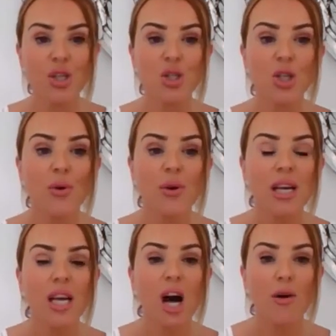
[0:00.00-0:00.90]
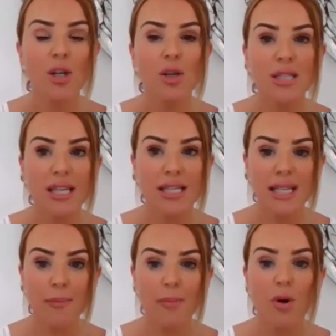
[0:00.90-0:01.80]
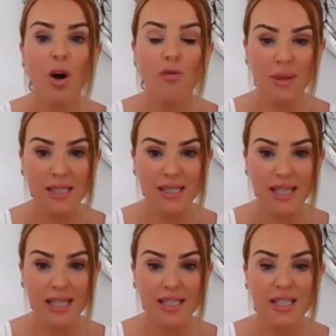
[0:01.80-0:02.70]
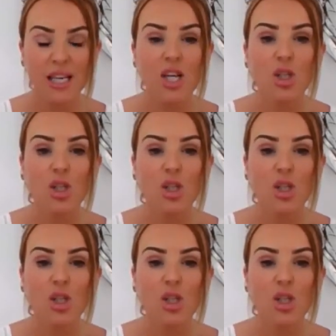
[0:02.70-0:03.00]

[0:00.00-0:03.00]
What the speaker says: So I'm going to use the example of business.